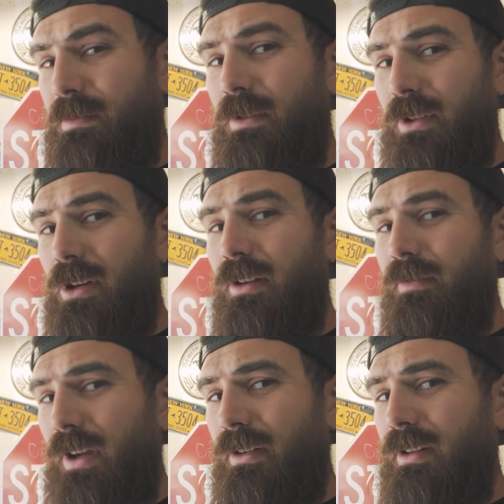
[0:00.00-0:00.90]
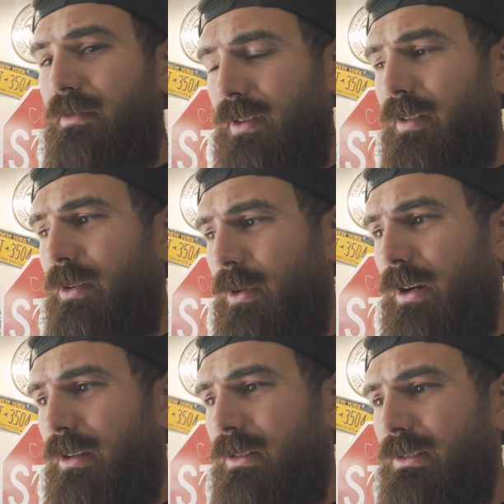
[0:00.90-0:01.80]
Moving along very, very
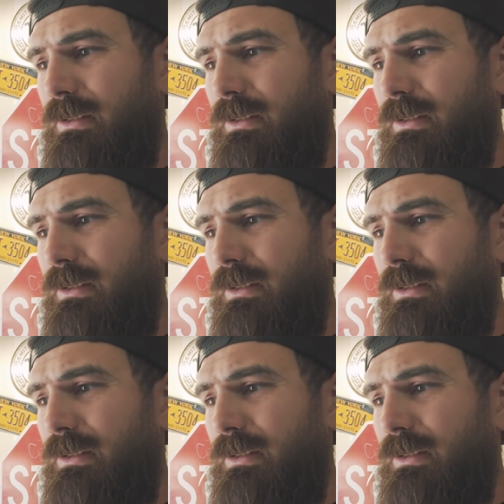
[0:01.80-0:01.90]
well,